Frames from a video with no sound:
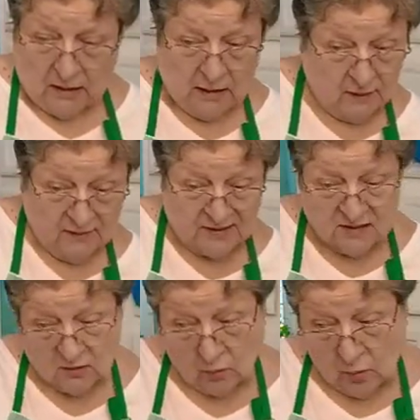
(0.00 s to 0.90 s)
And
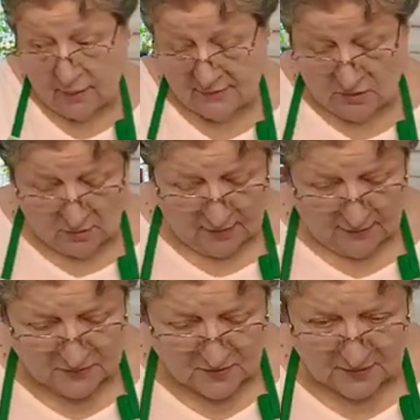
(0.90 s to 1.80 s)
that's not quite two
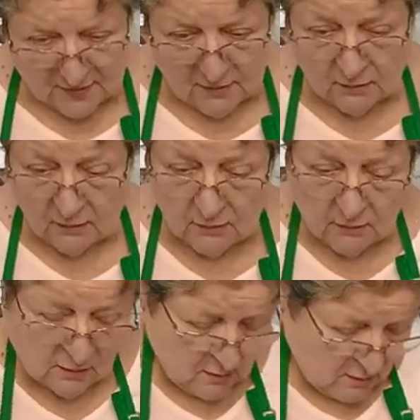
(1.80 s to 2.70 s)
cups, but
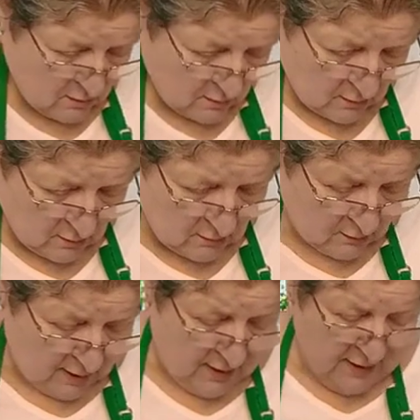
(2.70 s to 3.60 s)

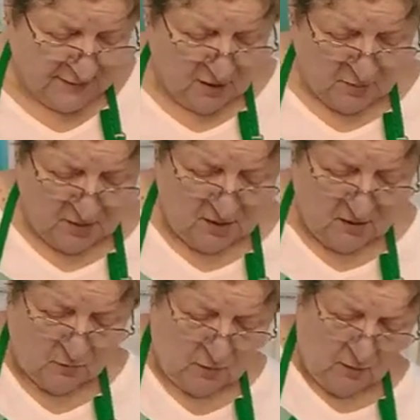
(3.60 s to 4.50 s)
I hate to open
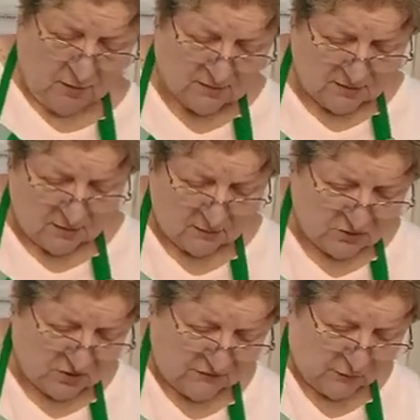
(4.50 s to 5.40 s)
another box
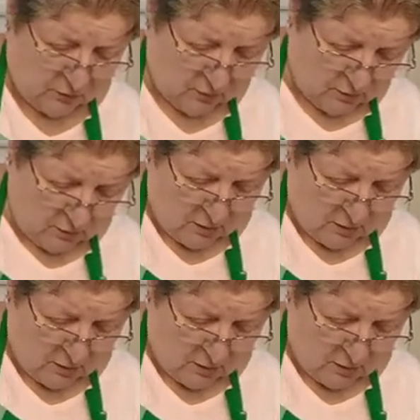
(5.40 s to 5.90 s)
just for